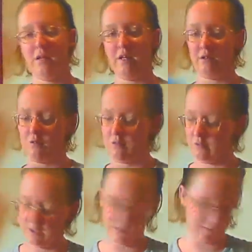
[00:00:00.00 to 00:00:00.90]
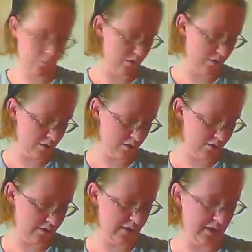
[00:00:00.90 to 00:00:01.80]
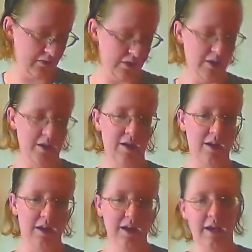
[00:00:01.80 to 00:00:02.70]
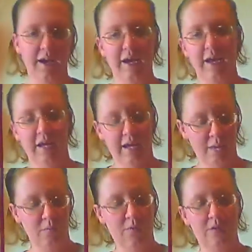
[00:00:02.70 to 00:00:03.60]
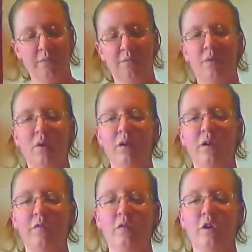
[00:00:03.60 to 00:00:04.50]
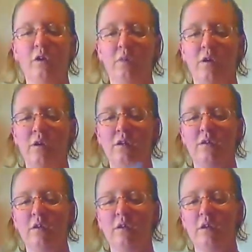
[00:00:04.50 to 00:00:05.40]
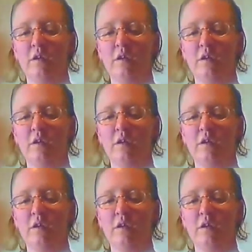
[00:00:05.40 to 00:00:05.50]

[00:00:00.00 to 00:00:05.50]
clinical strength uh, secret, and it came with a book of coupons.